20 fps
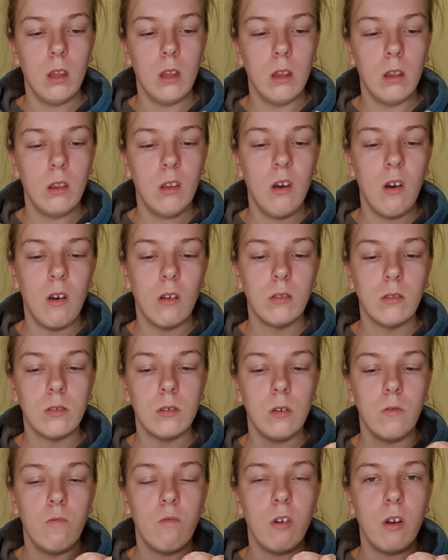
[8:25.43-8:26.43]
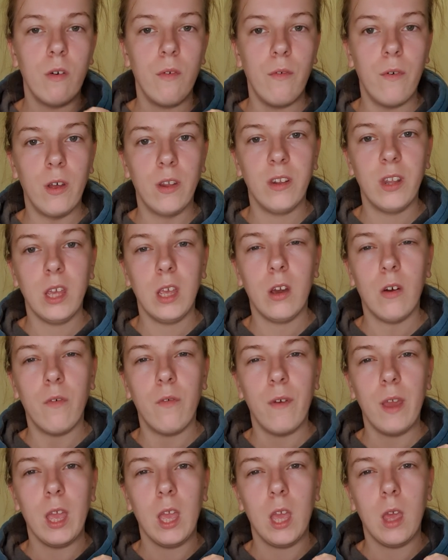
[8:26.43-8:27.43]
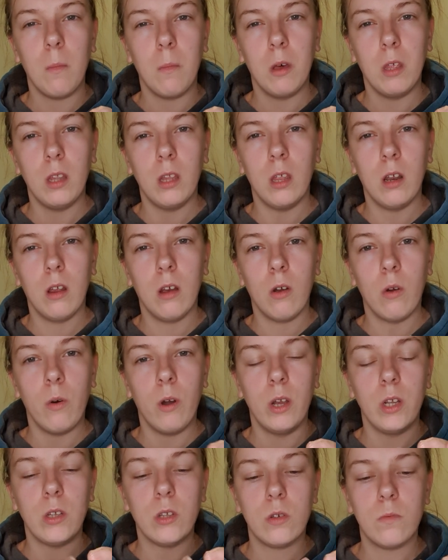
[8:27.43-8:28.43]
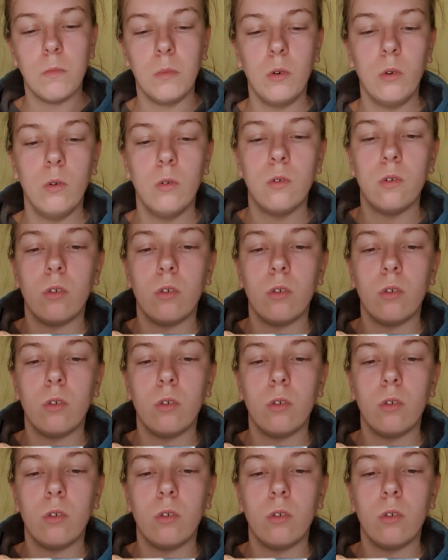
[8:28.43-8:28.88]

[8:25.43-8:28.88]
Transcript: not rough under your finger, but they're not quite smooth.